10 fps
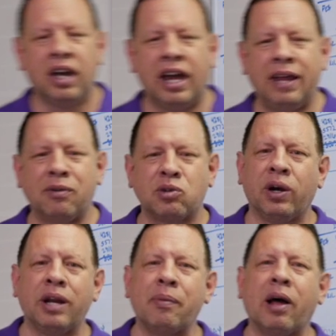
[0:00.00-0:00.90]
and he was
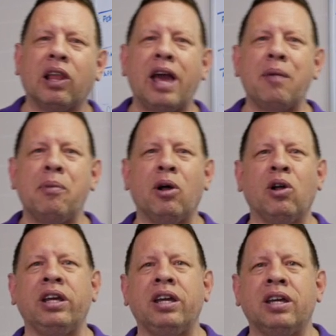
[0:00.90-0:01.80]
worried about
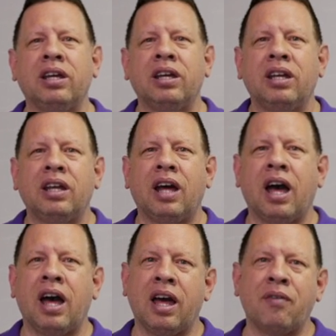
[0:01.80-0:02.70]
liability
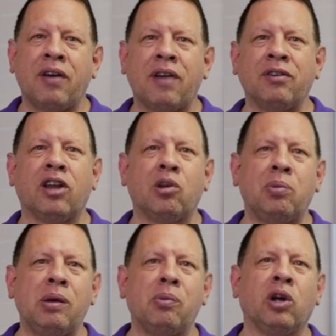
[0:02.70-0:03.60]
uh, of having other
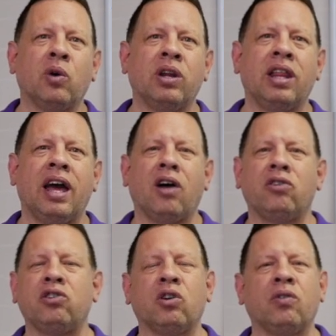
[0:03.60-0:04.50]
people go into the
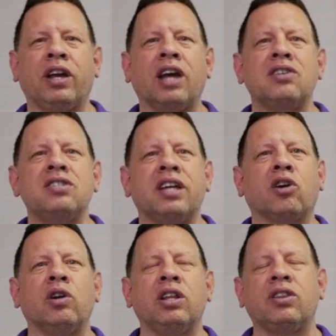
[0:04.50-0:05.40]
house, you know, if they got sick
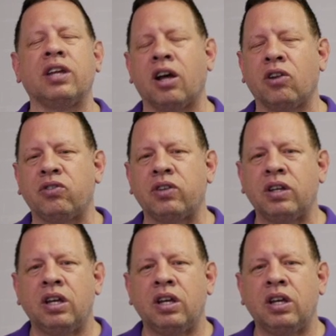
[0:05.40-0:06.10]
or anything else.